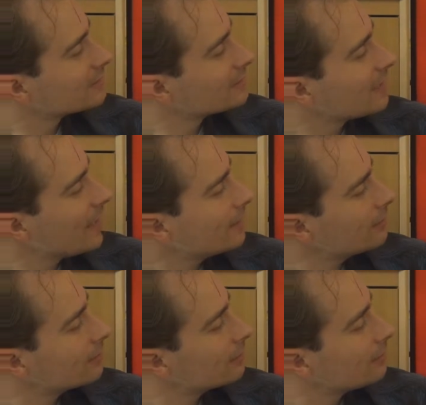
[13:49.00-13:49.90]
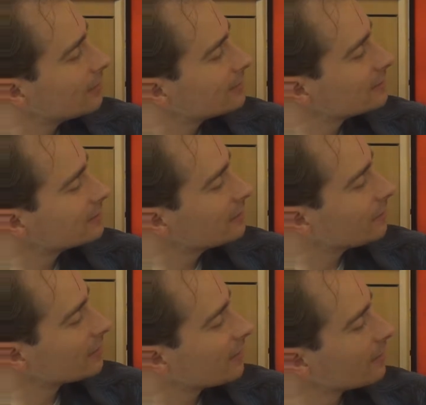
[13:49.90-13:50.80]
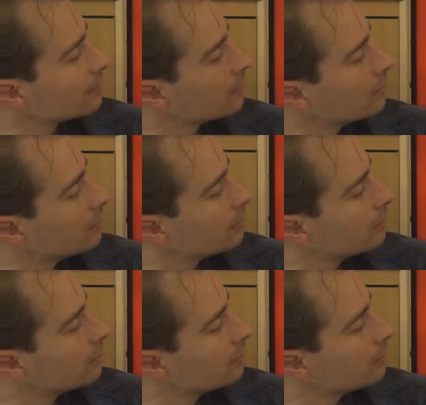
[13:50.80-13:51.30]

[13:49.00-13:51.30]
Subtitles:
this ad. Let's see if I can